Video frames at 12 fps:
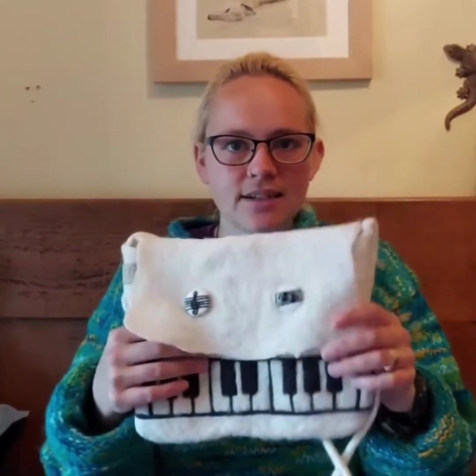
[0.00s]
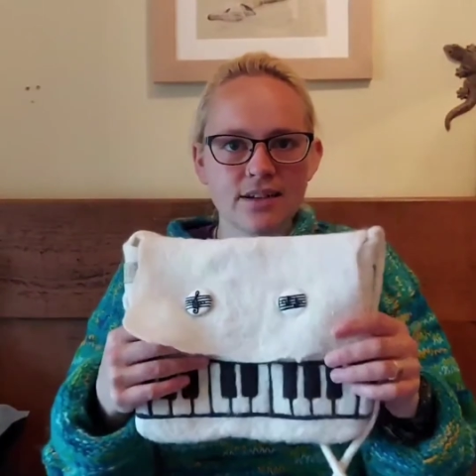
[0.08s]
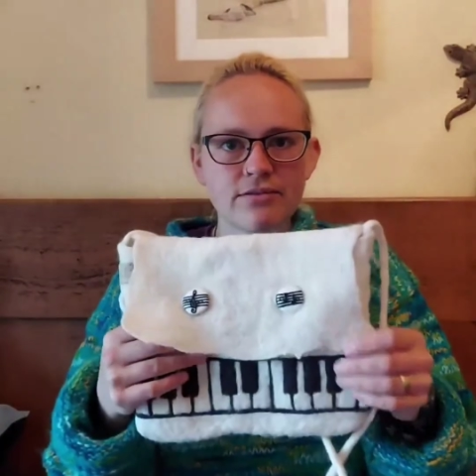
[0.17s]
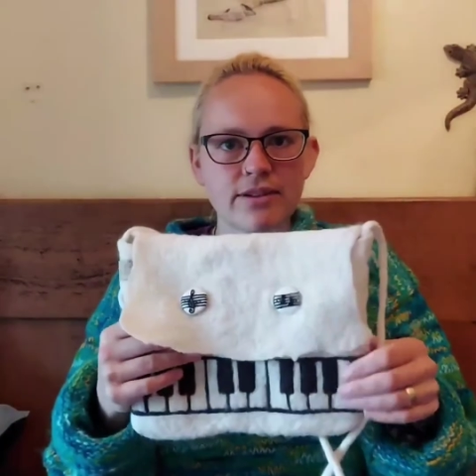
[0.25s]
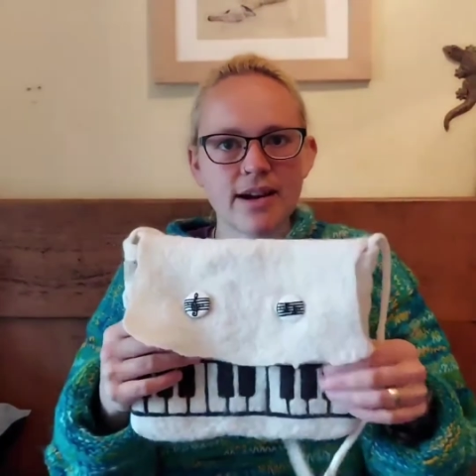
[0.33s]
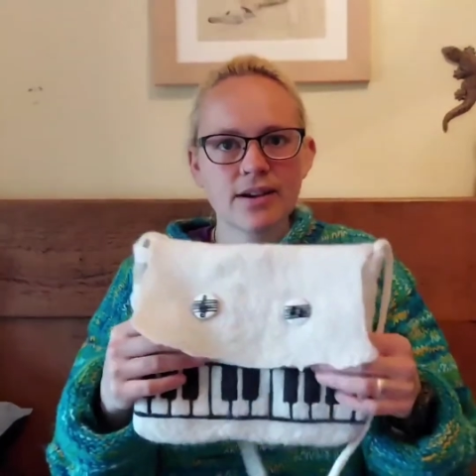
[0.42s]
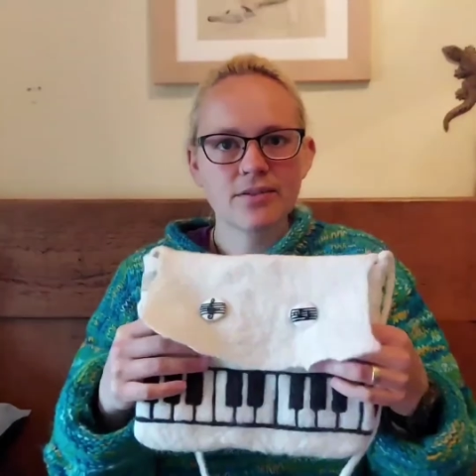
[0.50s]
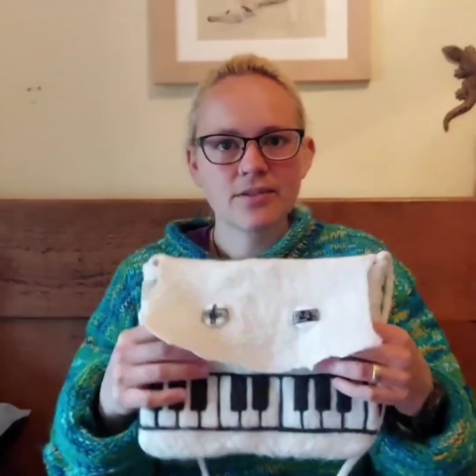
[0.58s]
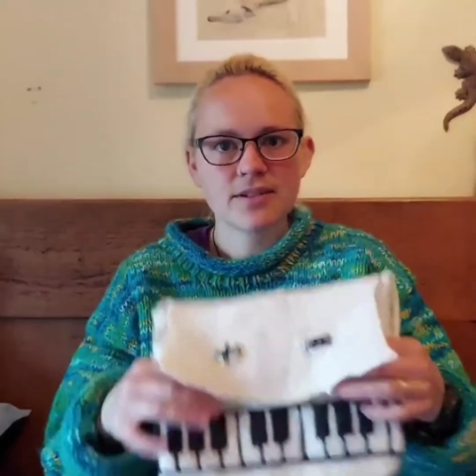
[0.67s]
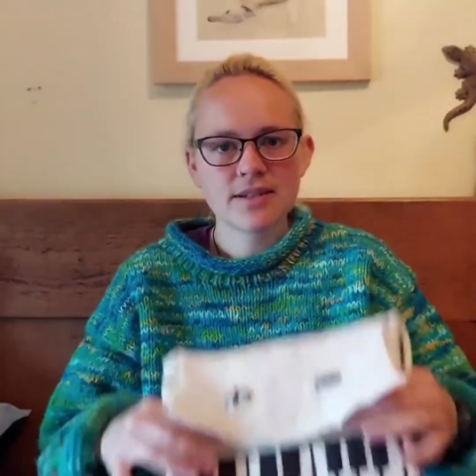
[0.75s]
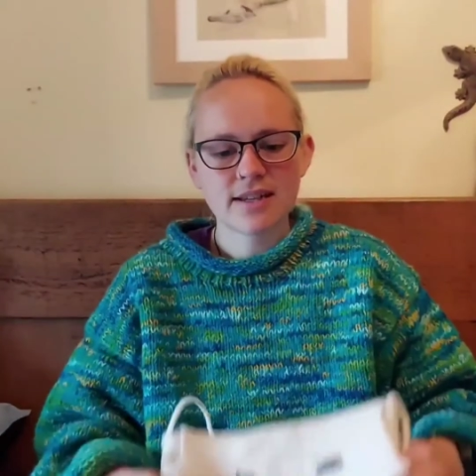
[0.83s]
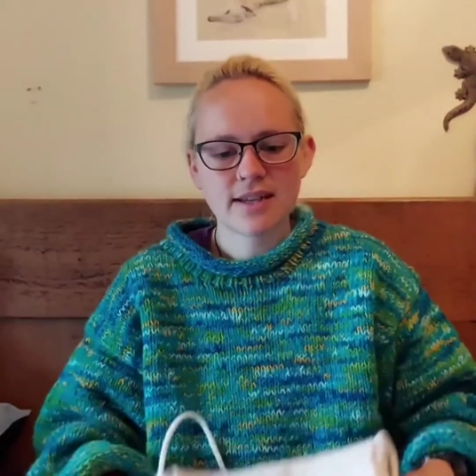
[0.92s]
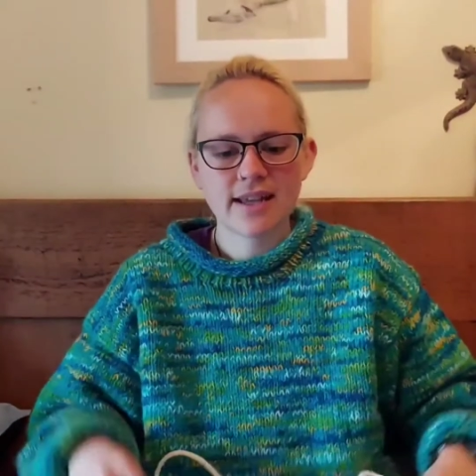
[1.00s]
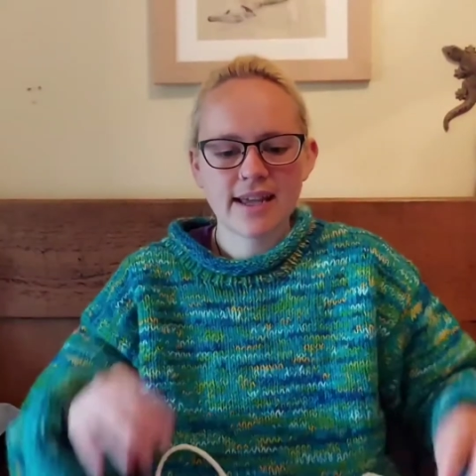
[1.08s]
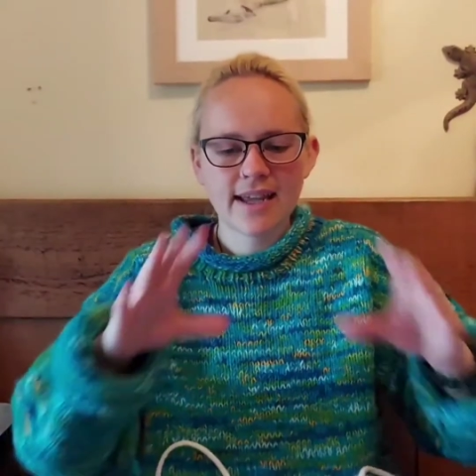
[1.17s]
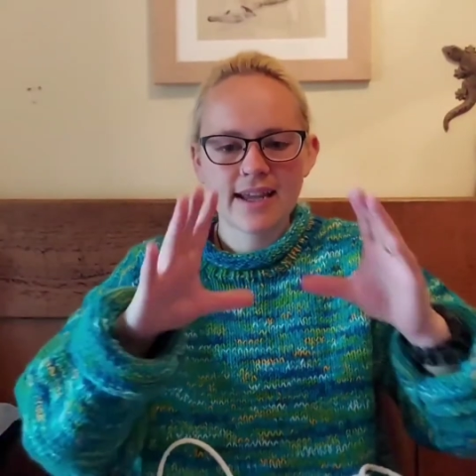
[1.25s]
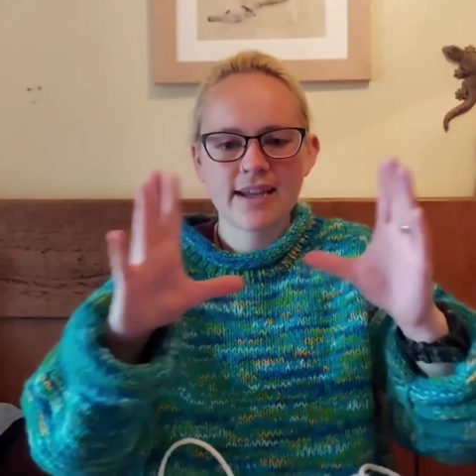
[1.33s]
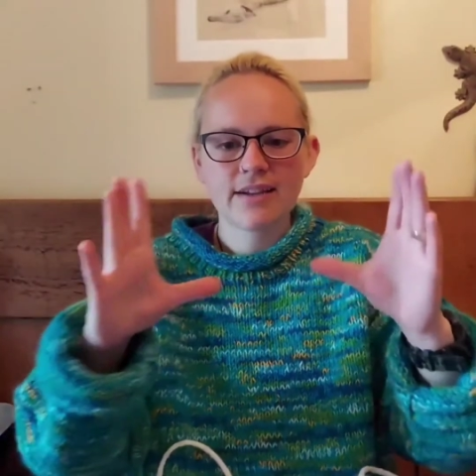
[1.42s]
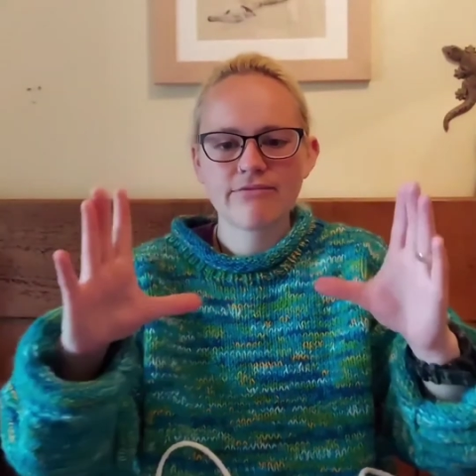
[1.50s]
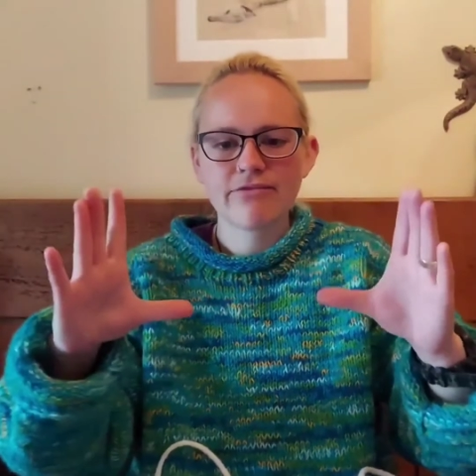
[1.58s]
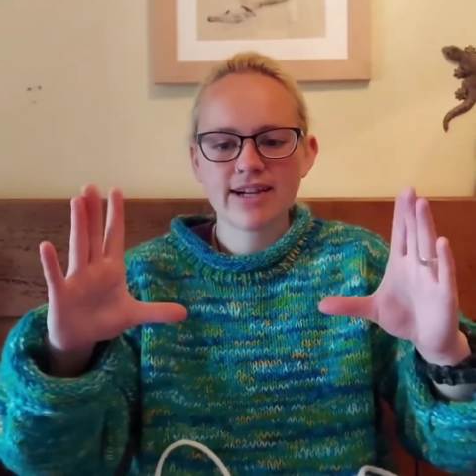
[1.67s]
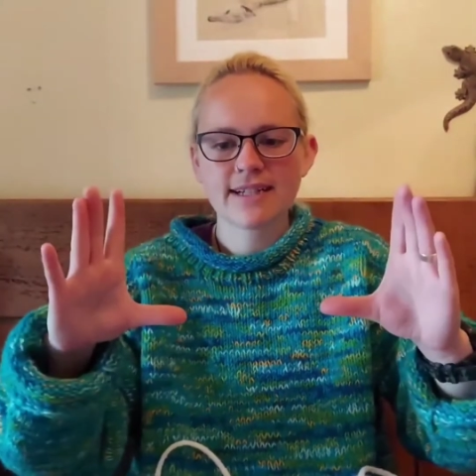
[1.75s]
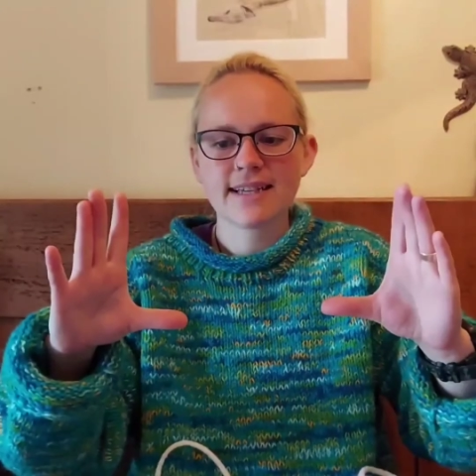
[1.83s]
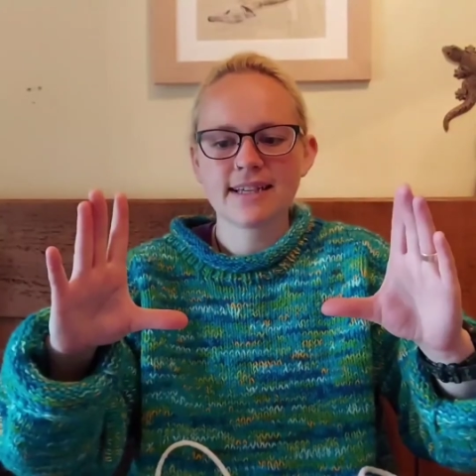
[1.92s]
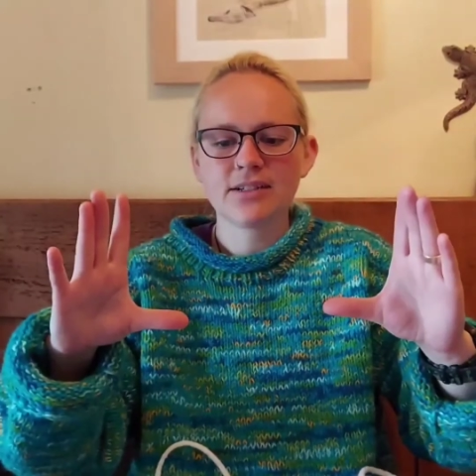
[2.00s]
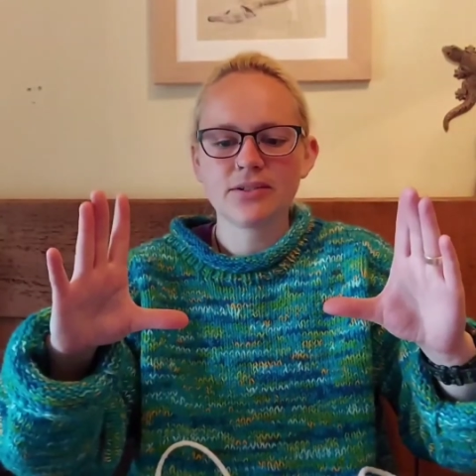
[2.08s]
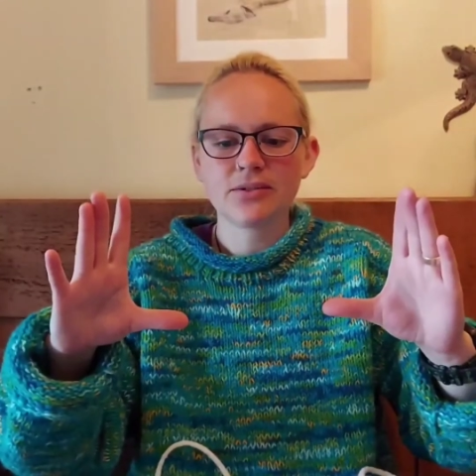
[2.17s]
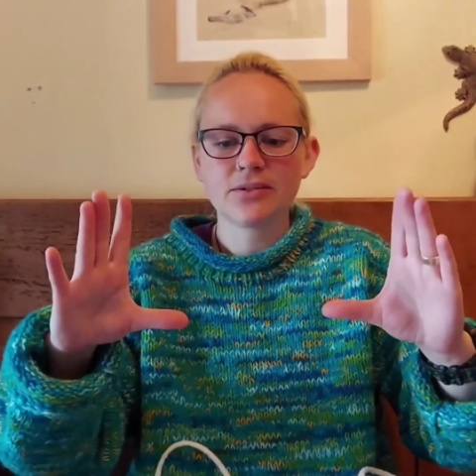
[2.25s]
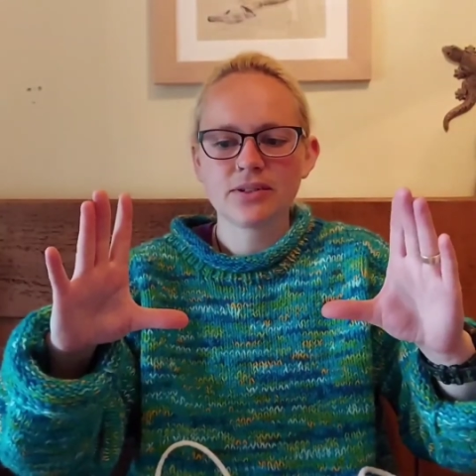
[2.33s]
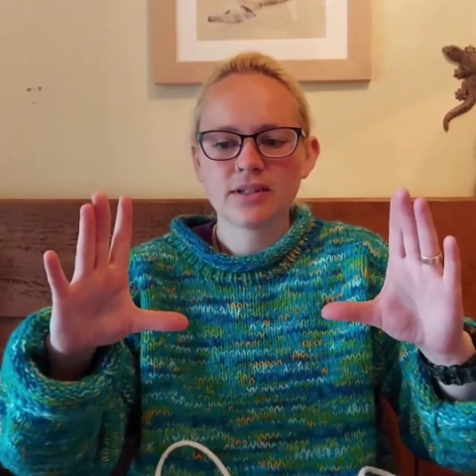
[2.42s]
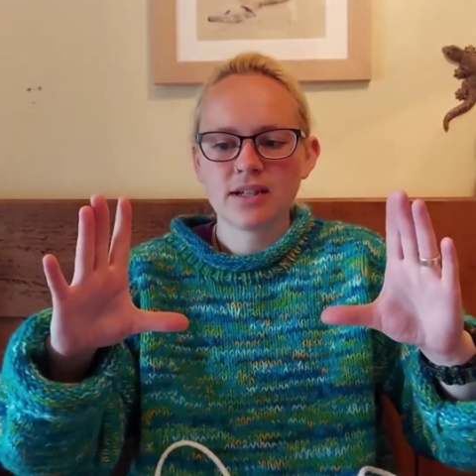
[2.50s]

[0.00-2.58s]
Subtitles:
around a rectangle.